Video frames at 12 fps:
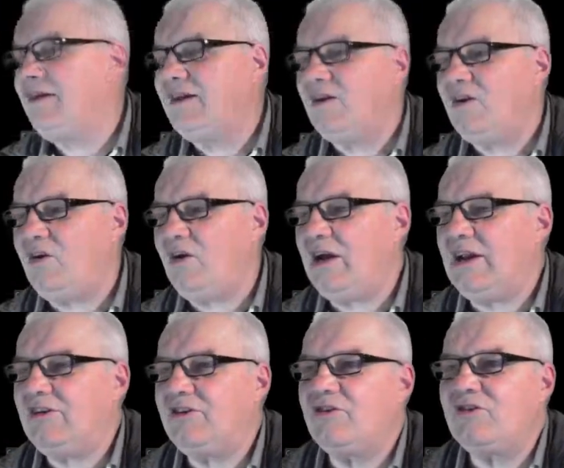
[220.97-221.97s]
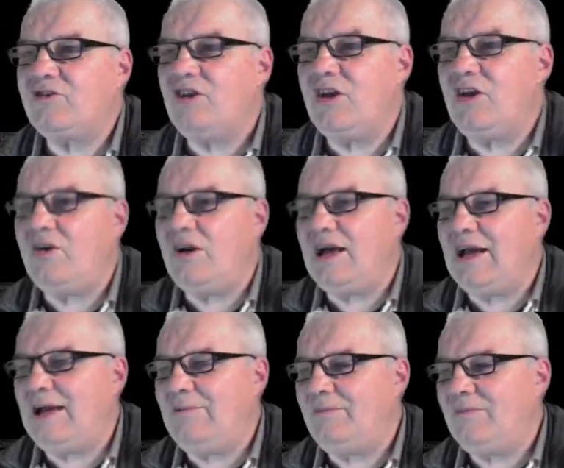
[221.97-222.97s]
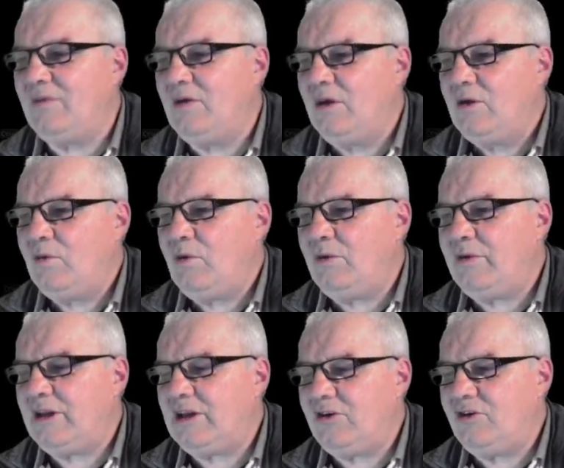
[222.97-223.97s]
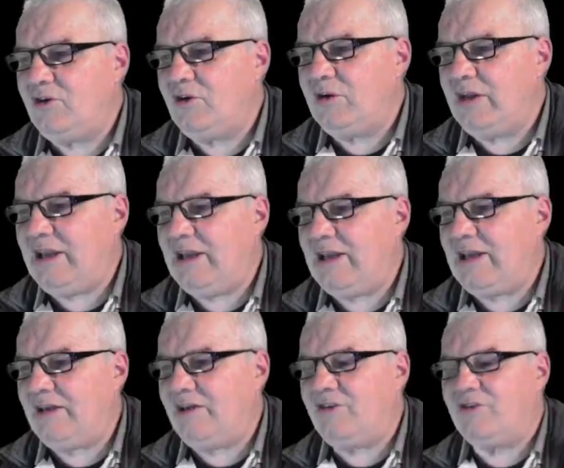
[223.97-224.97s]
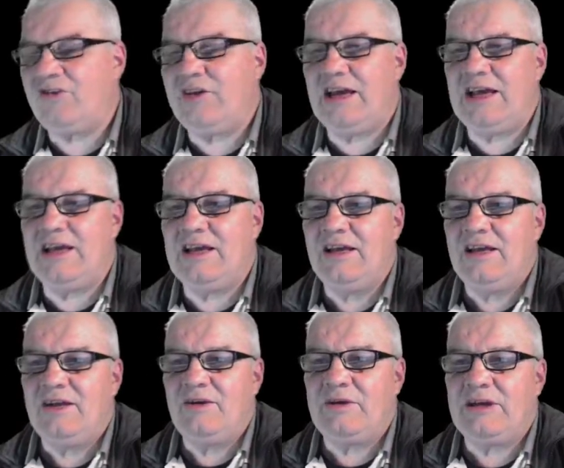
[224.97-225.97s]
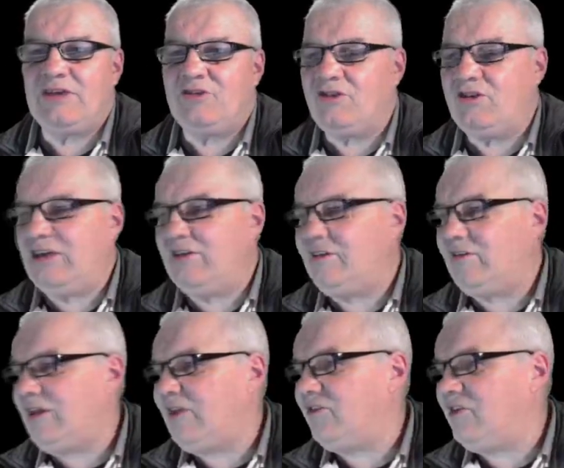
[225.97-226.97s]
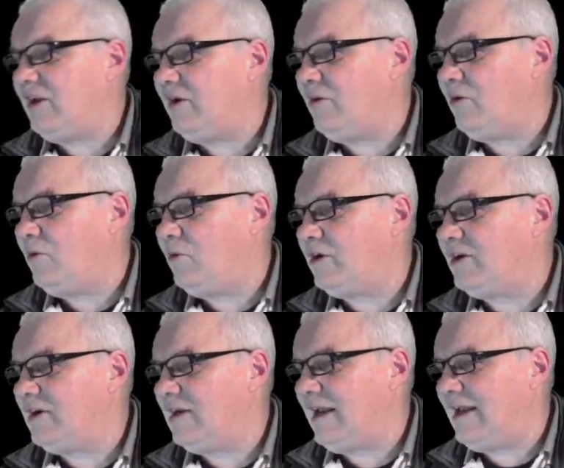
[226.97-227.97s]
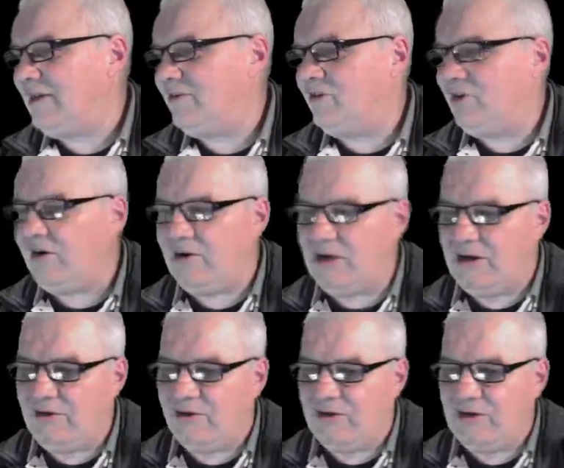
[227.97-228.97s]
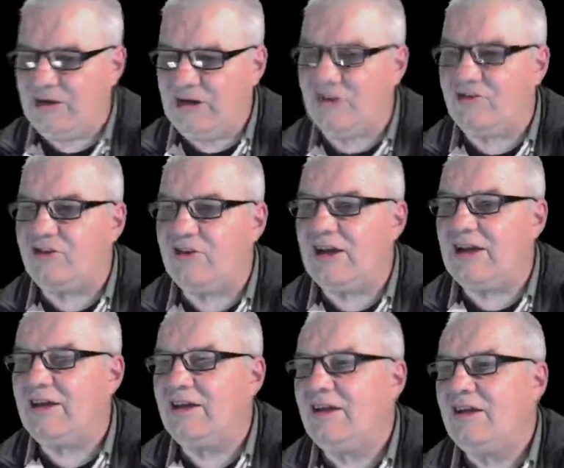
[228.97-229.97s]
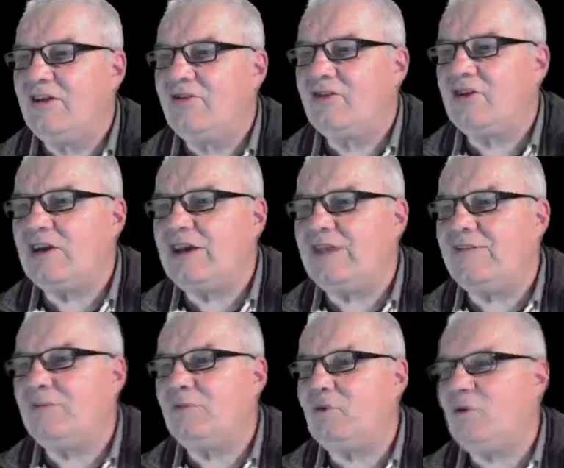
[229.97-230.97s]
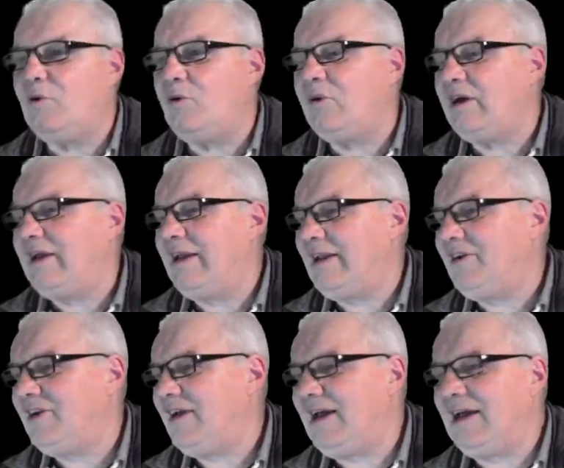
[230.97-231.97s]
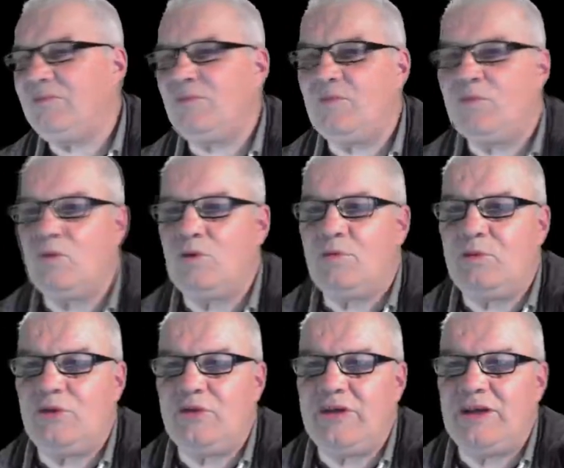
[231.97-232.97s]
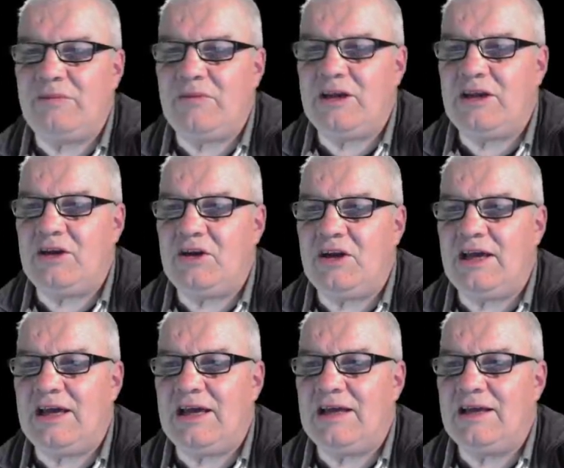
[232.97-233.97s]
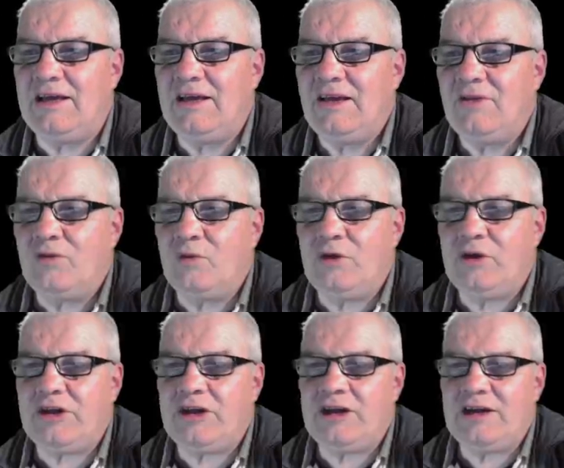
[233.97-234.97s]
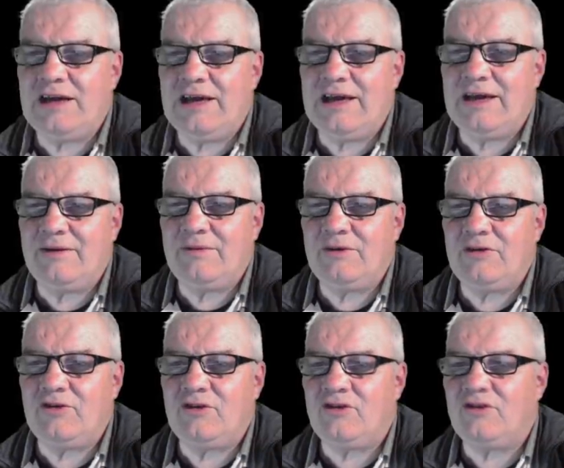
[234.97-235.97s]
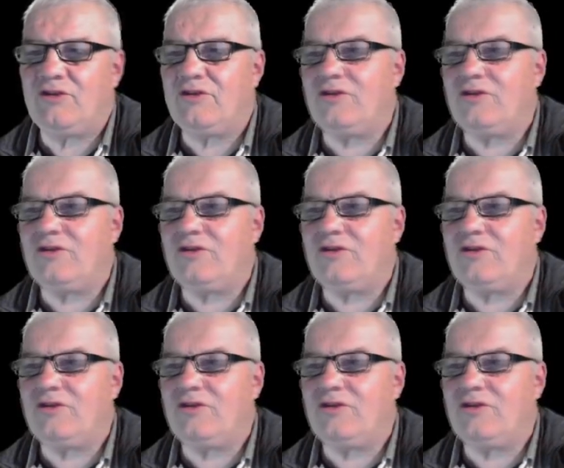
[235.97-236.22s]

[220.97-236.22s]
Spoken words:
Alright, so what we can do here is we can see that these here are all in layer 0. So let's select them all, and we'll put them in the working layer, which is